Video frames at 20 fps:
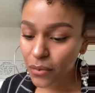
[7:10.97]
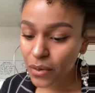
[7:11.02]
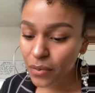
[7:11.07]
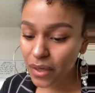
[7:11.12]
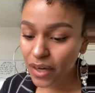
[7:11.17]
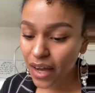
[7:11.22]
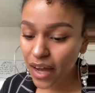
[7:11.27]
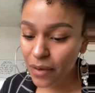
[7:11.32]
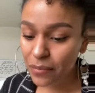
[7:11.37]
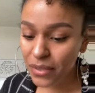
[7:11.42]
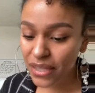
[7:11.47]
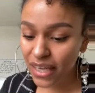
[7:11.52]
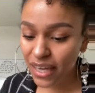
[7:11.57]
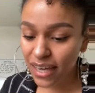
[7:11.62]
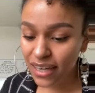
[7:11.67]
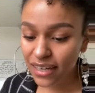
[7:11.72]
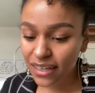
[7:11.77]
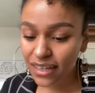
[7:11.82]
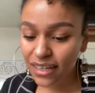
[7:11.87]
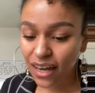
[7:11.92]
We were
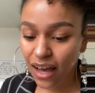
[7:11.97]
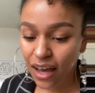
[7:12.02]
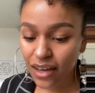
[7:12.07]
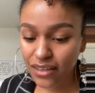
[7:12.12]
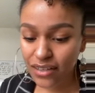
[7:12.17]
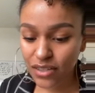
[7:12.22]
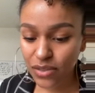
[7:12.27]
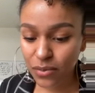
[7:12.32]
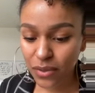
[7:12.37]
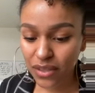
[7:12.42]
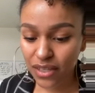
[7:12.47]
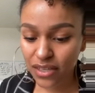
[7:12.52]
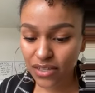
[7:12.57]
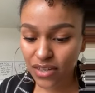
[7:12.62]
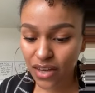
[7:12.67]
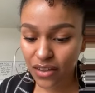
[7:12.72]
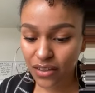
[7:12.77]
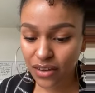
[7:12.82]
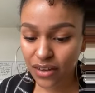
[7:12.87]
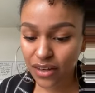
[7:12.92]
complicated and honest with
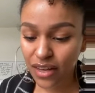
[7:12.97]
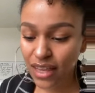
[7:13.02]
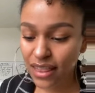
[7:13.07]
each other,